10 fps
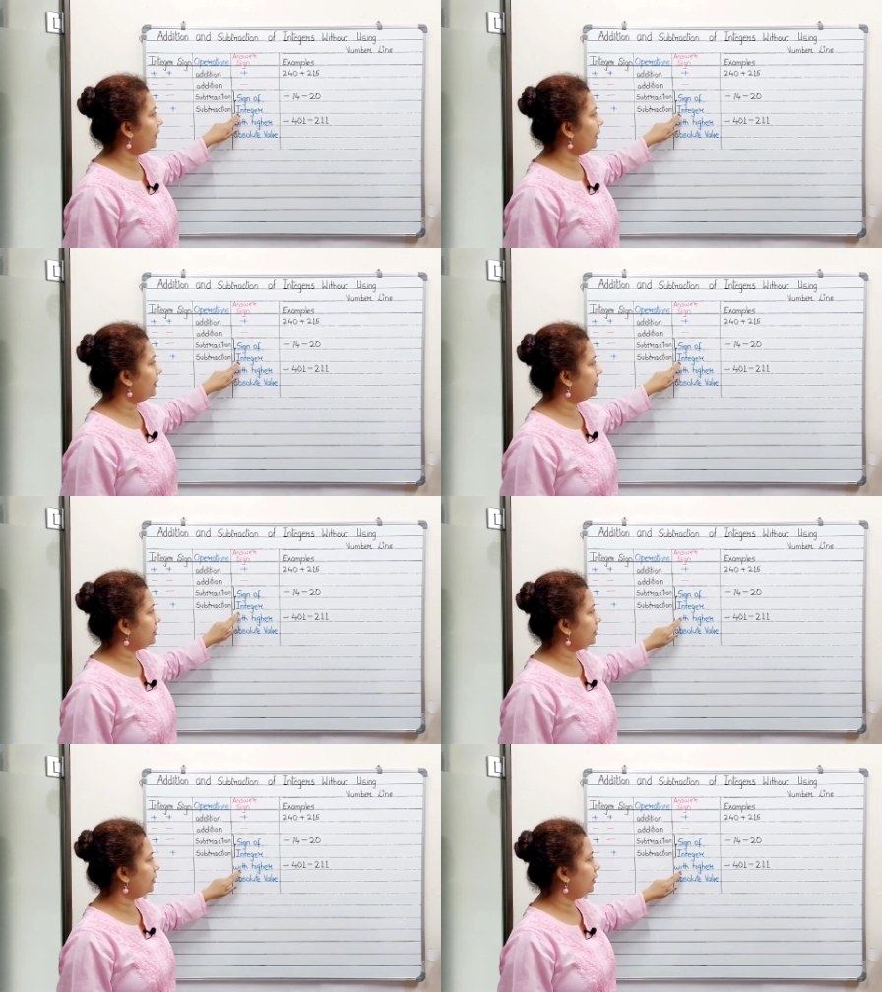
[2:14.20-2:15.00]
of
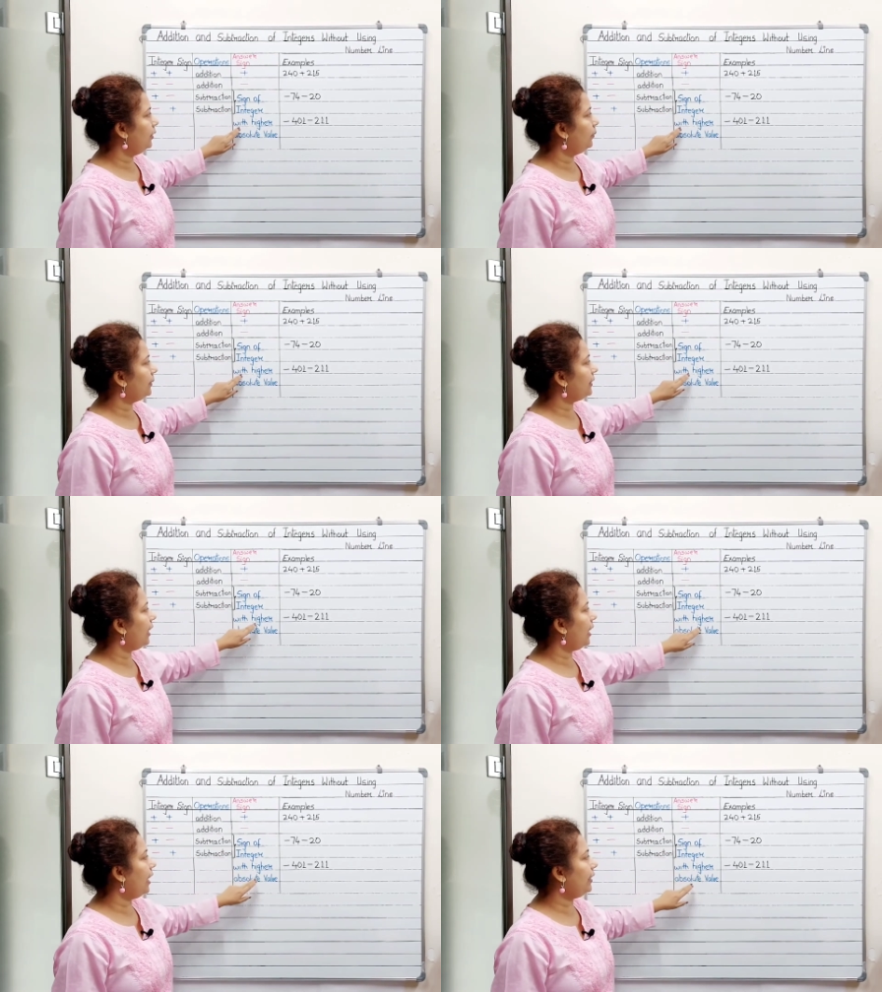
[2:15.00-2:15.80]
integer with
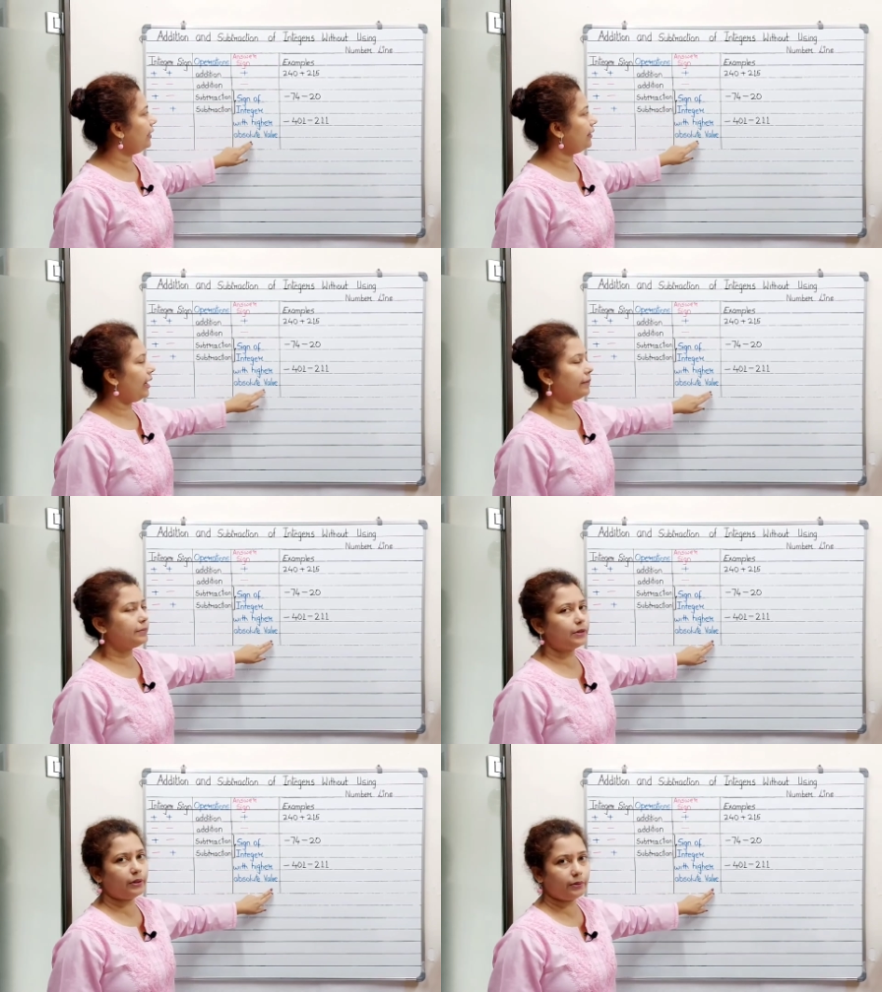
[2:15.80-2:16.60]
higher
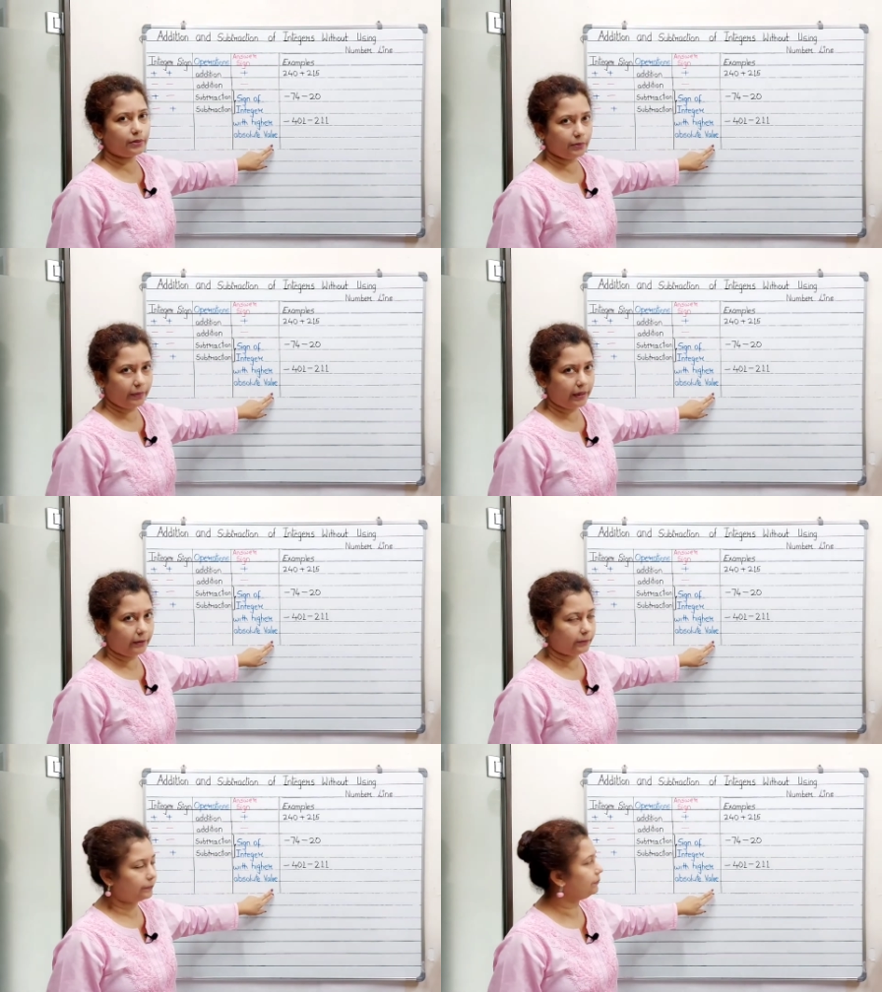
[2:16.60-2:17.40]
absolute
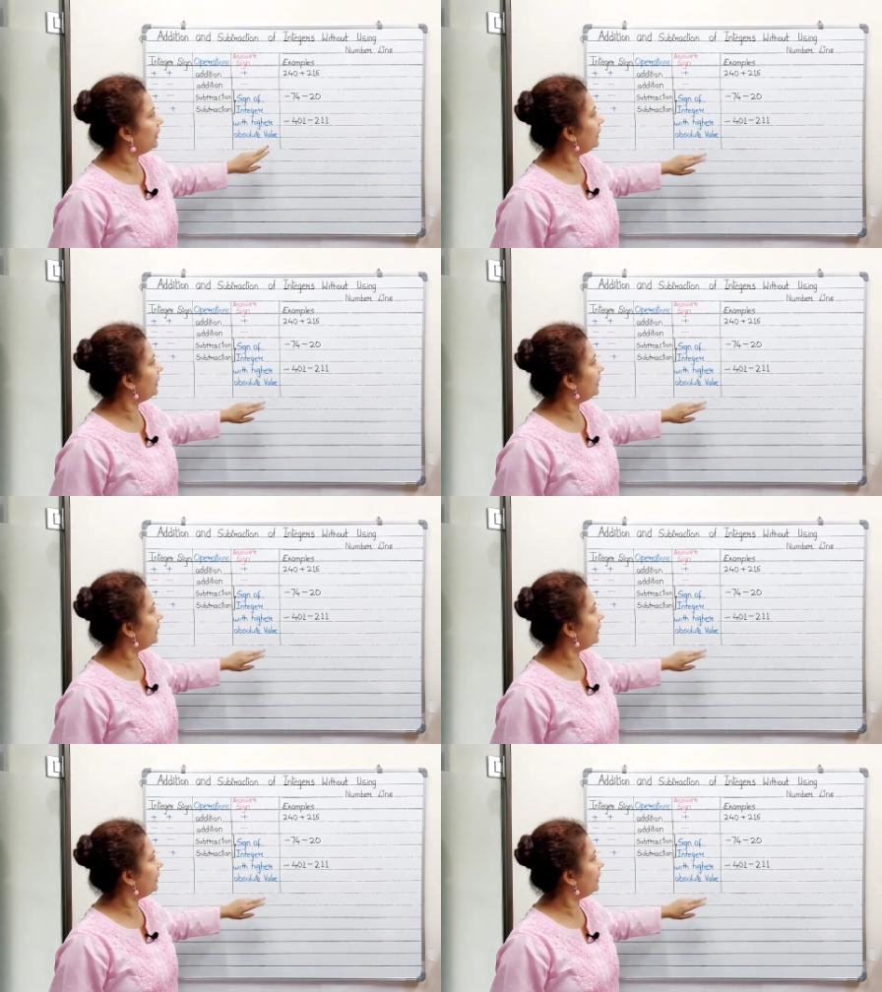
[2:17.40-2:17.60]
value.